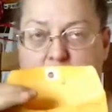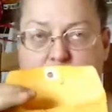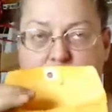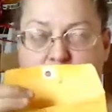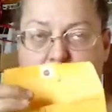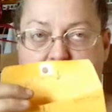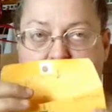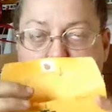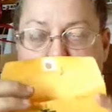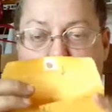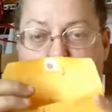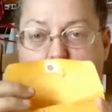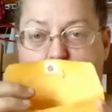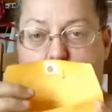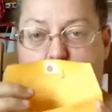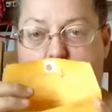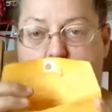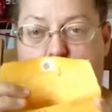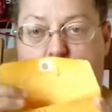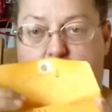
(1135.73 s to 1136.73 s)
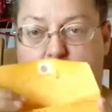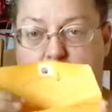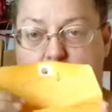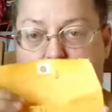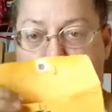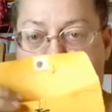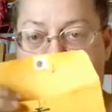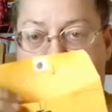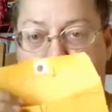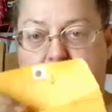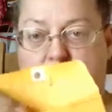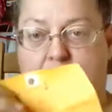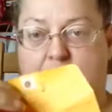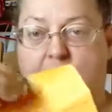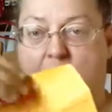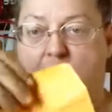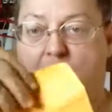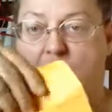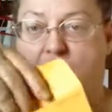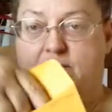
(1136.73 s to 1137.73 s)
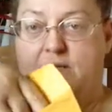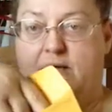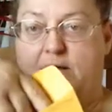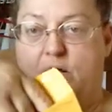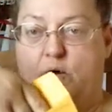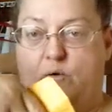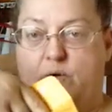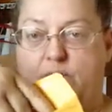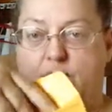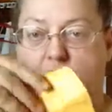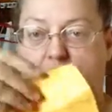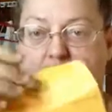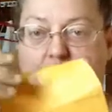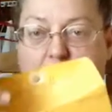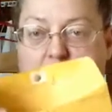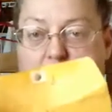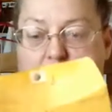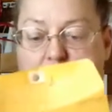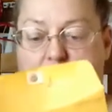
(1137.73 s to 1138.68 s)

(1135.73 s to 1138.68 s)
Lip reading: dewormer or shots or anything, they go in there.